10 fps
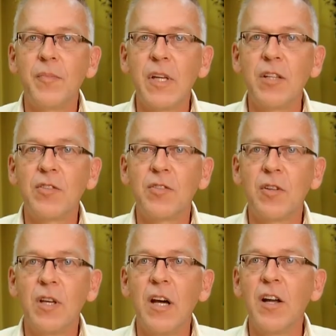It's
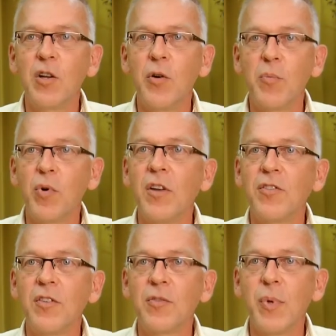an ongoing
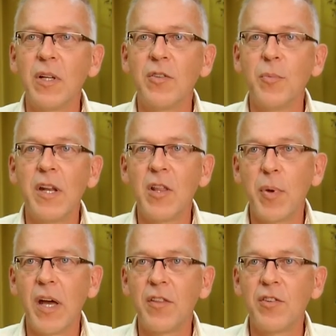process because many of
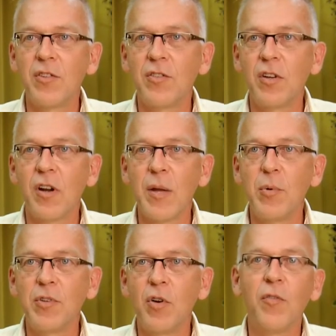the pathogens are
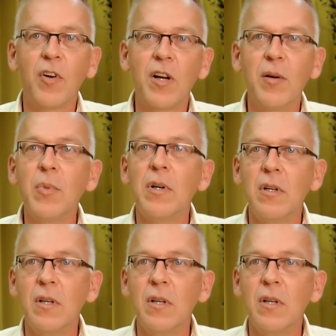able to overcome,